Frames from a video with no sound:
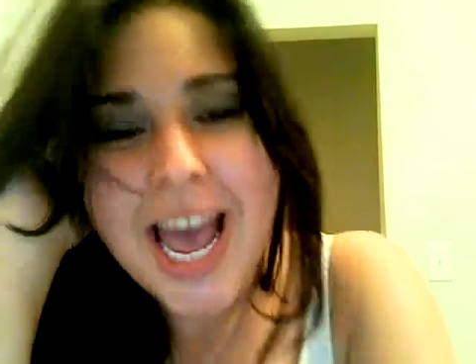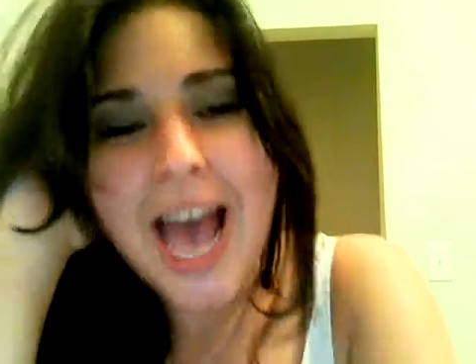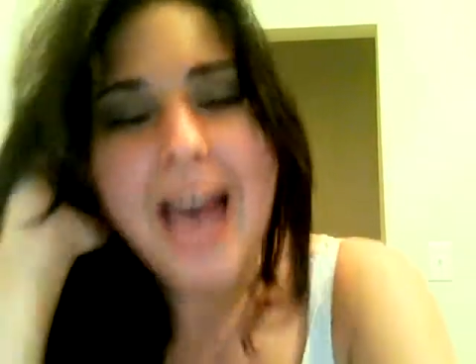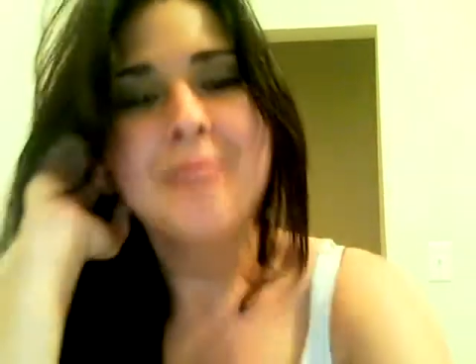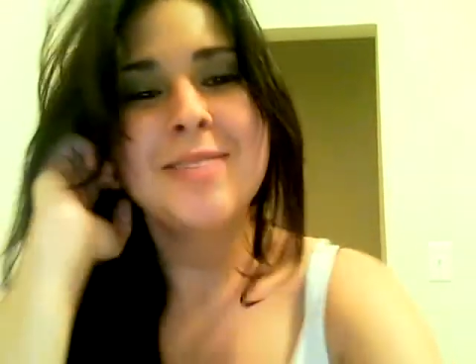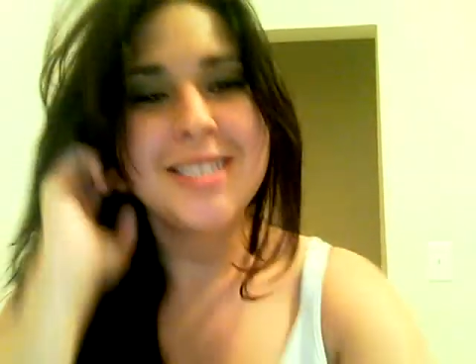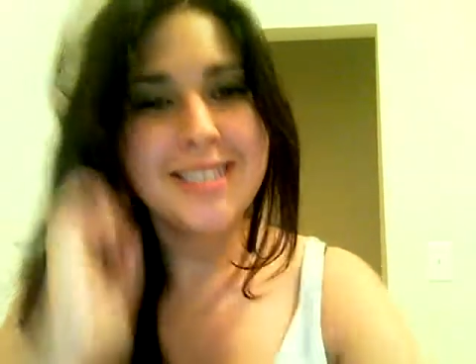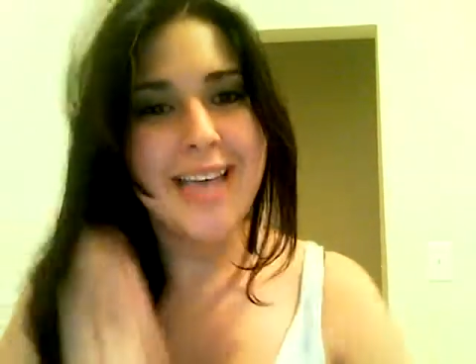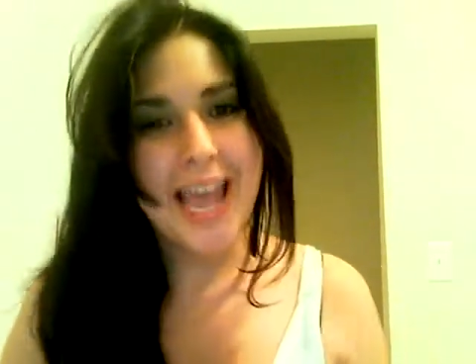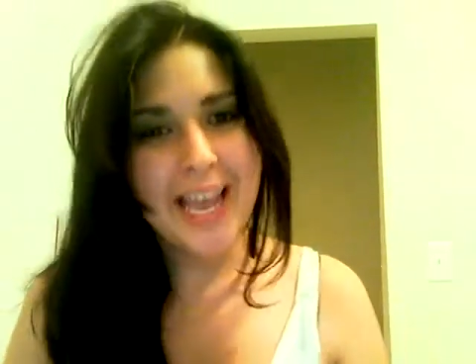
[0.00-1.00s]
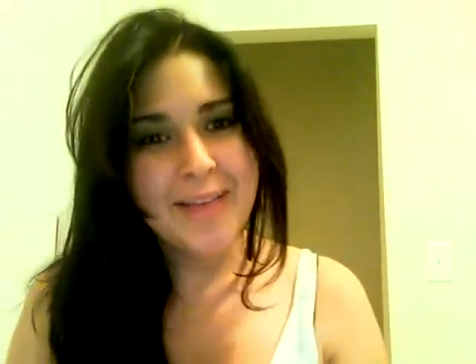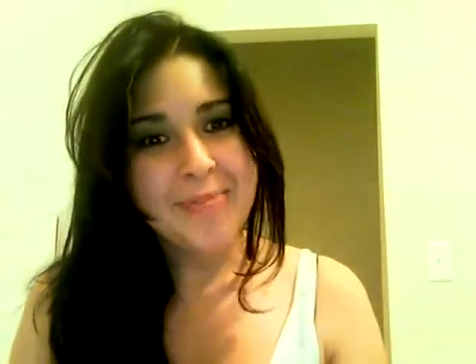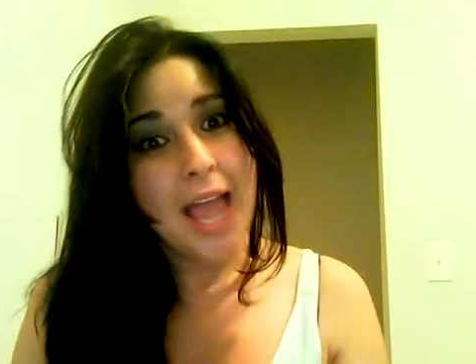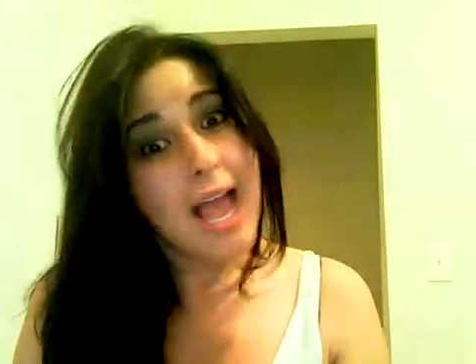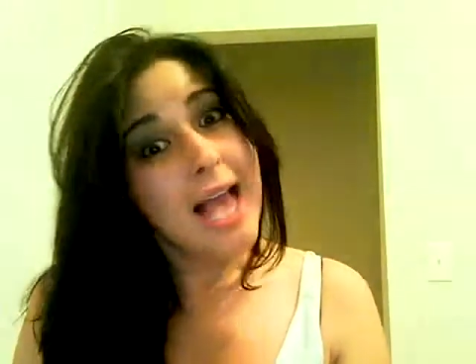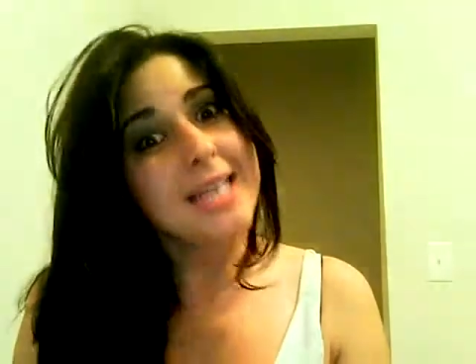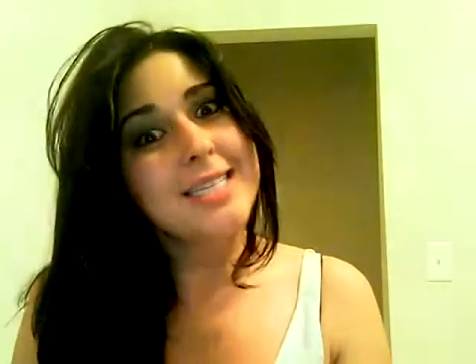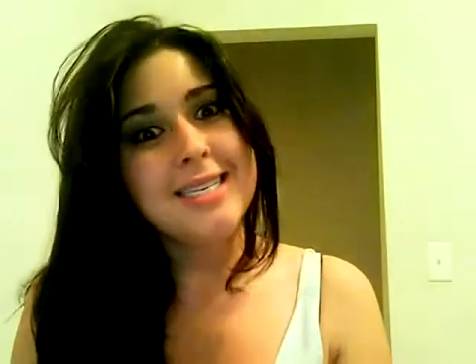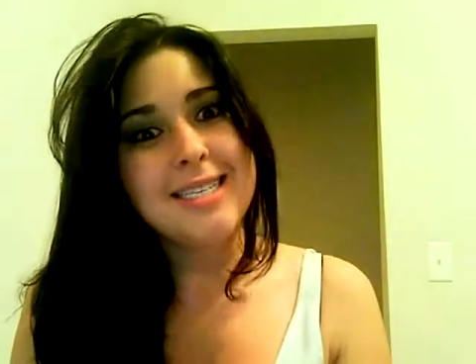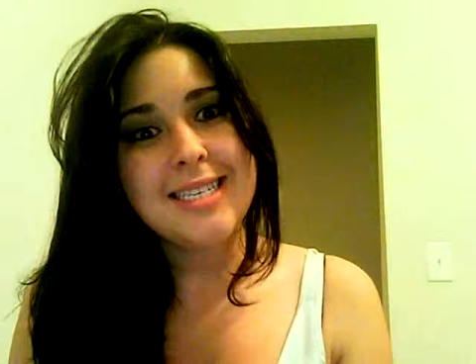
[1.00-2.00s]
And I'm just like,
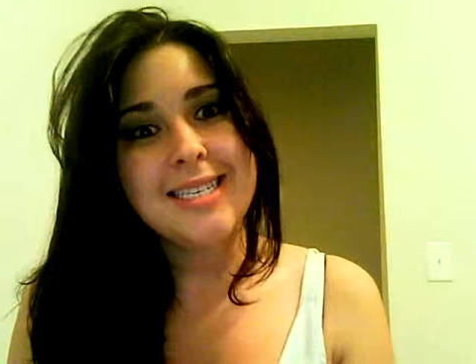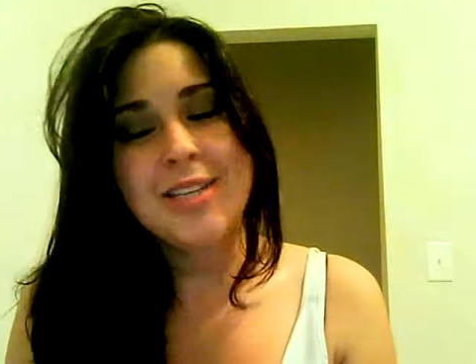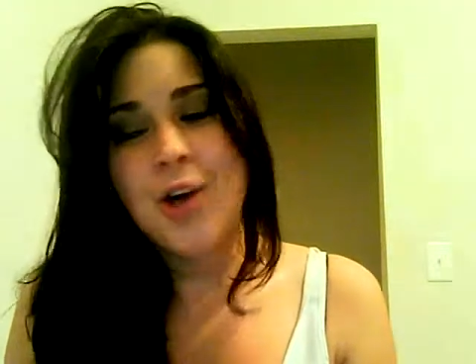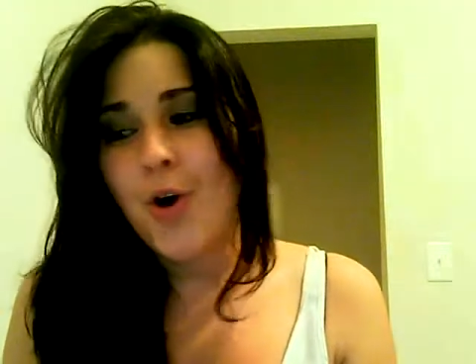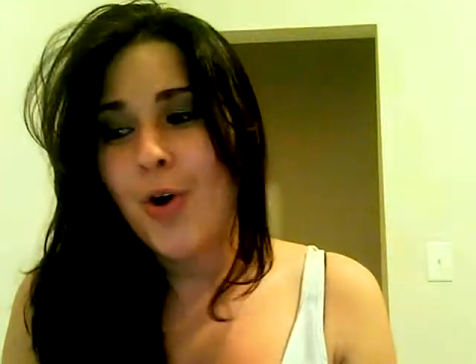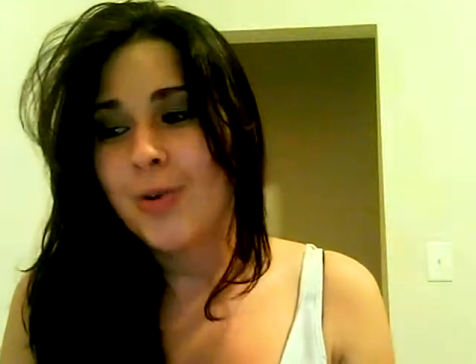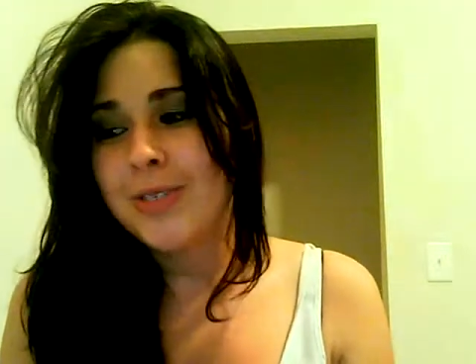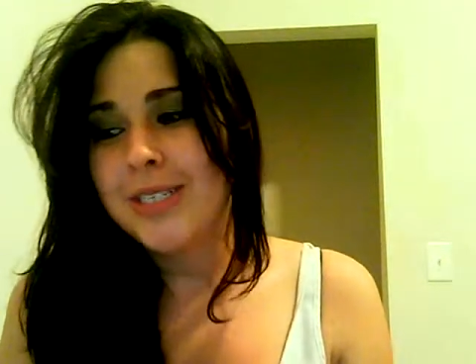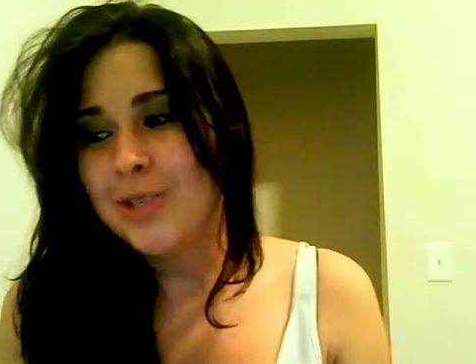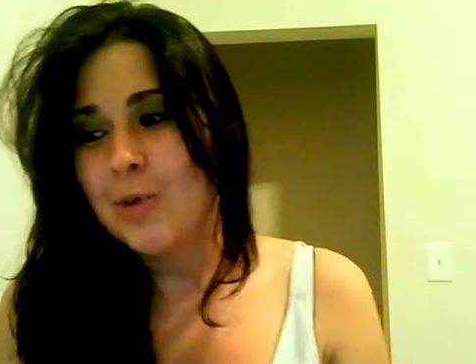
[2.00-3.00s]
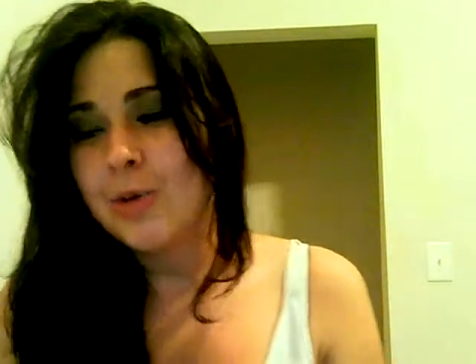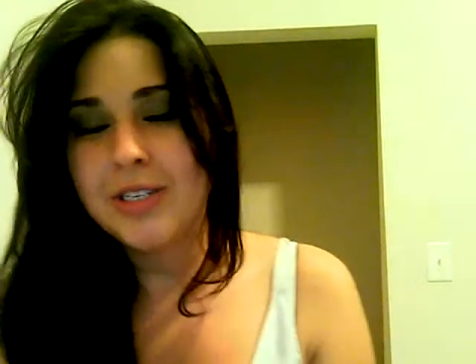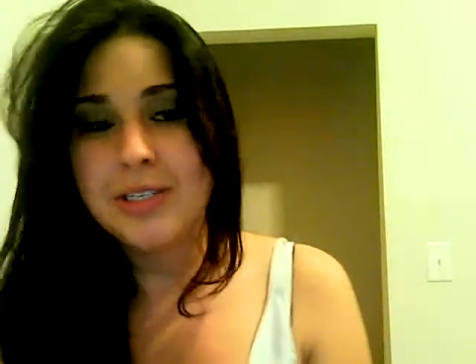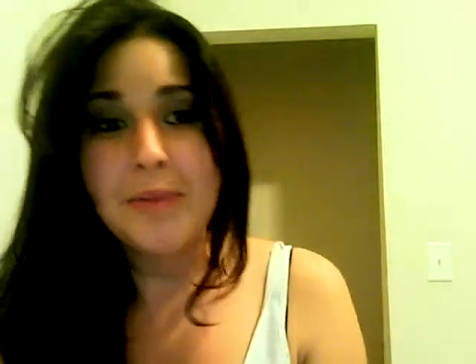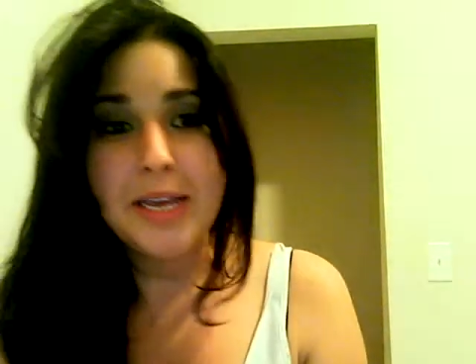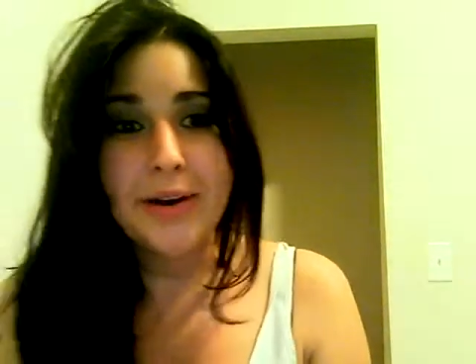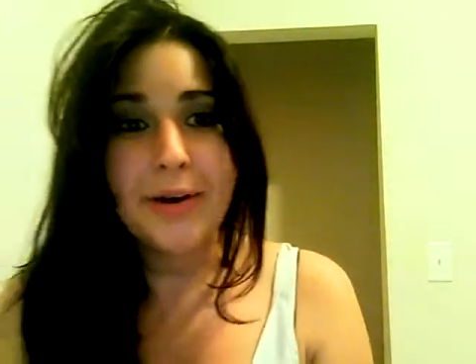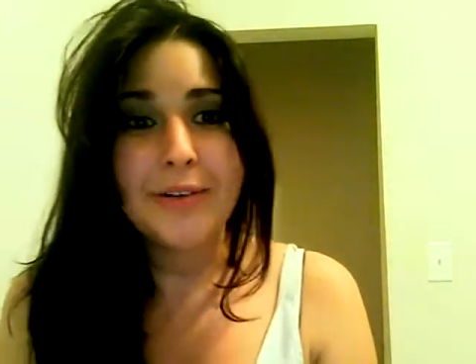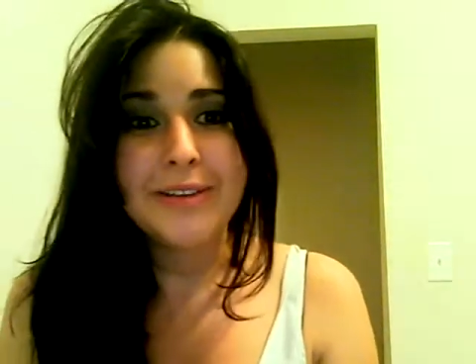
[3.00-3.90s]
this is no 6-course meal.